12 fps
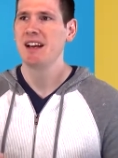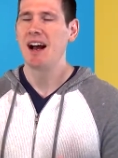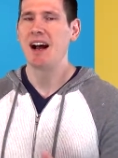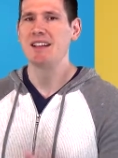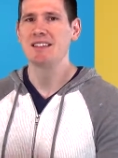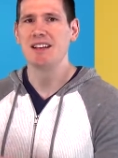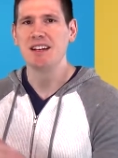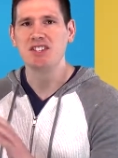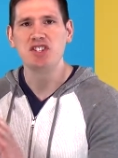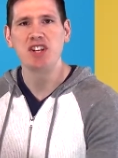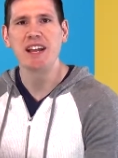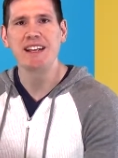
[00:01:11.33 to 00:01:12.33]
on
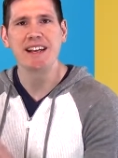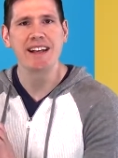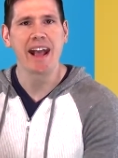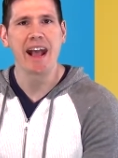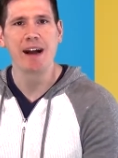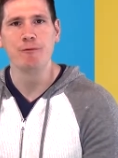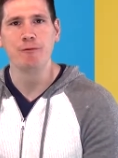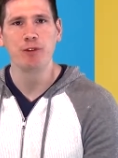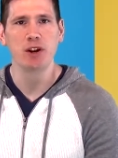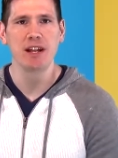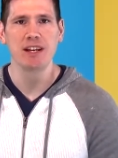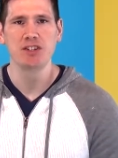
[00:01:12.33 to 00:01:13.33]
shaky cam
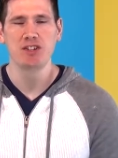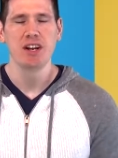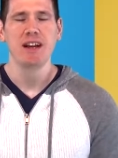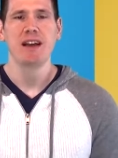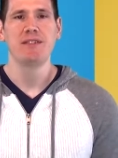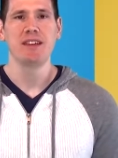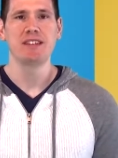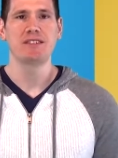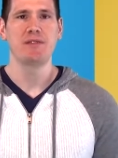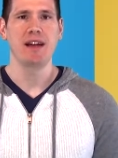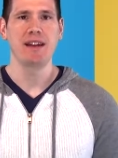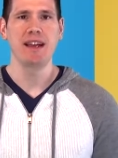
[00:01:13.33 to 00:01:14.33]
footage, and things of
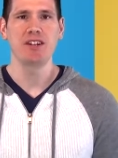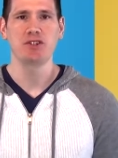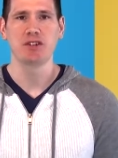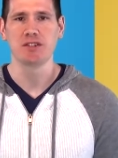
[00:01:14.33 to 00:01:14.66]
that nature.